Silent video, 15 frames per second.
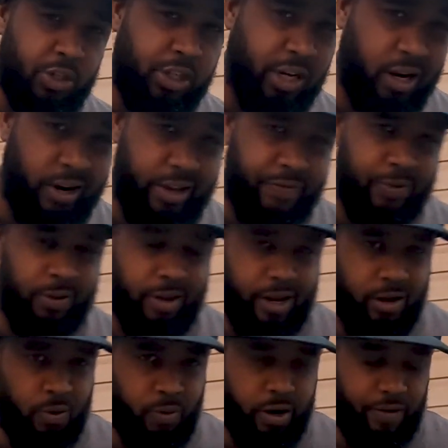cherry if you
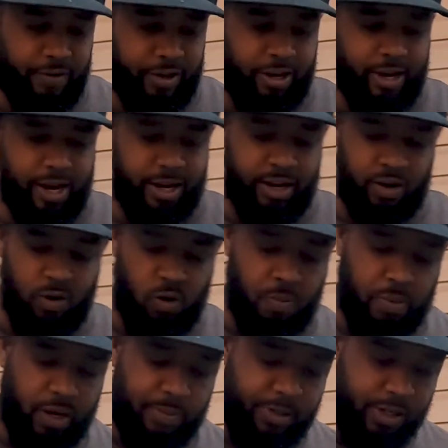like or whatever you got at home,
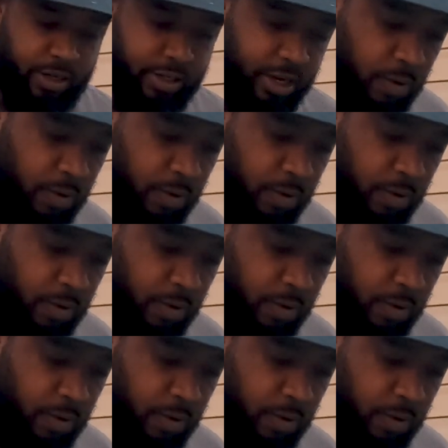but I'm just going to